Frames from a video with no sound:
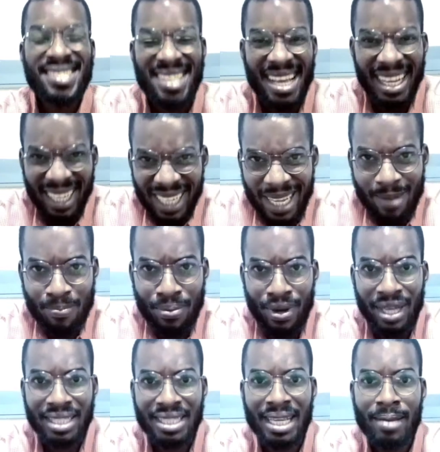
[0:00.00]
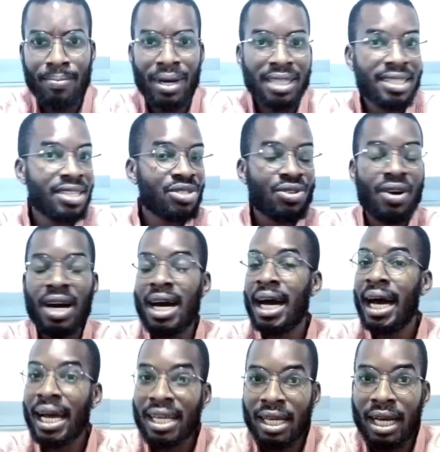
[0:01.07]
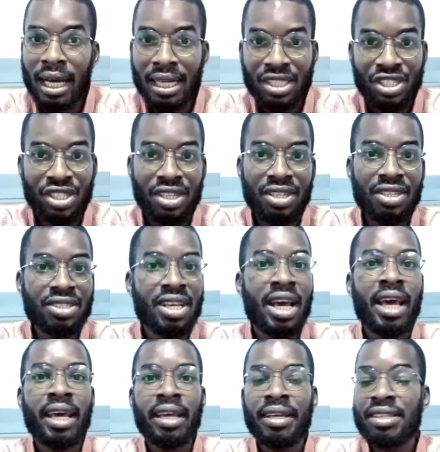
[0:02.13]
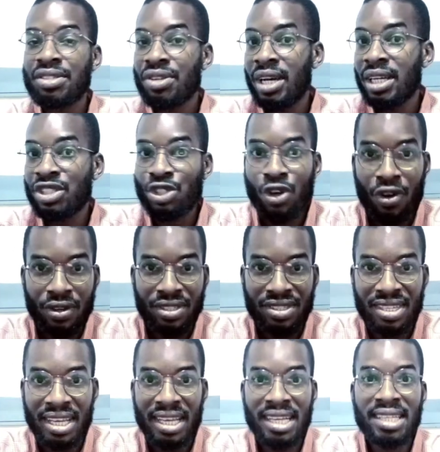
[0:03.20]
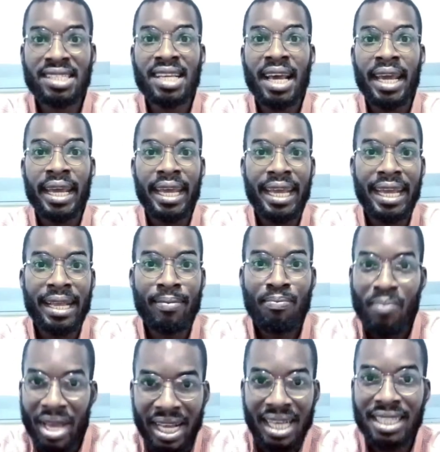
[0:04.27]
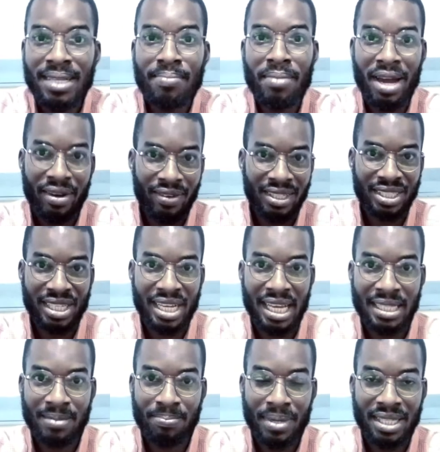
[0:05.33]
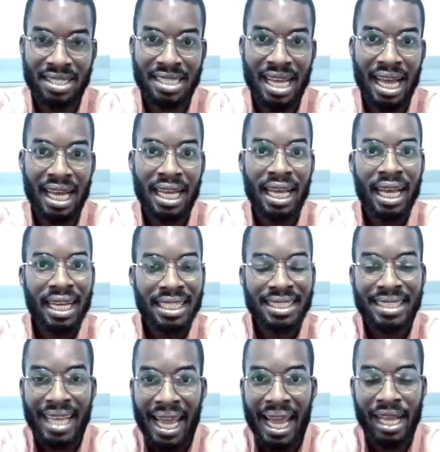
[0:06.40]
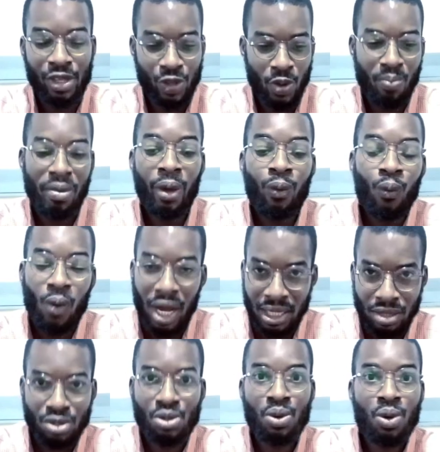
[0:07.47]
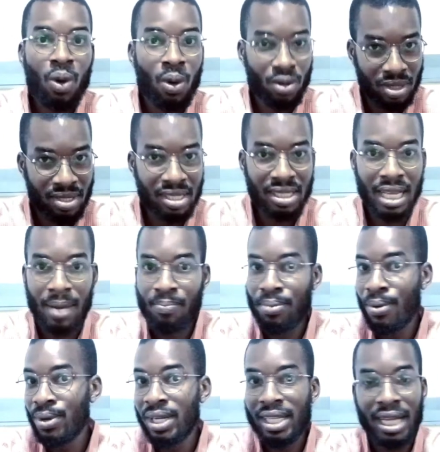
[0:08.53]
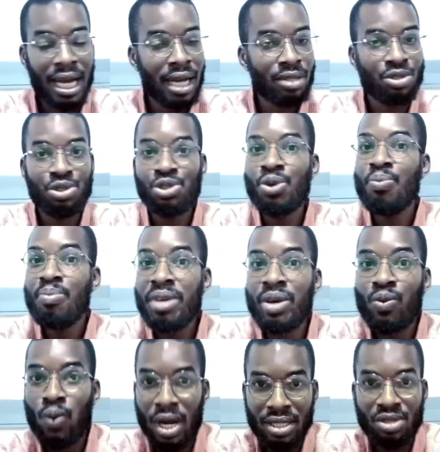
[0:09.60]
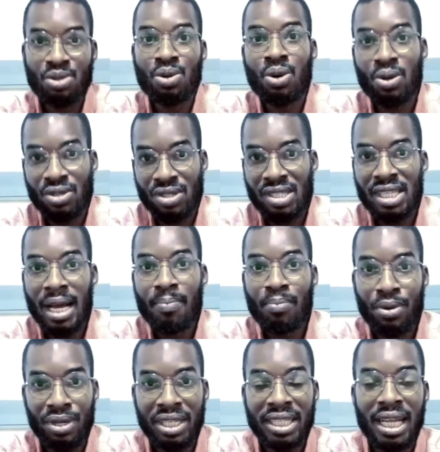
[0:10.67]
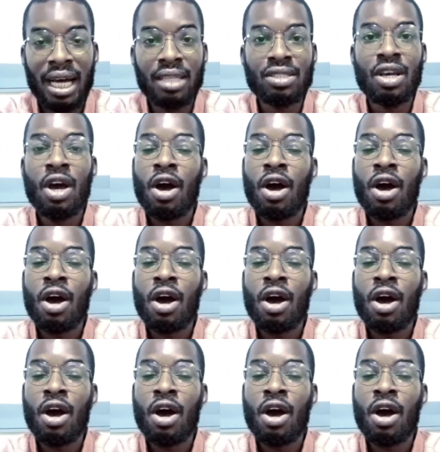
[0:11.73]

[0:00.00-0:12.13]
deliberate about his or her actions, his or her choices in making the marriage get better, then you may want to consider pulling out. You may want to consider pulling out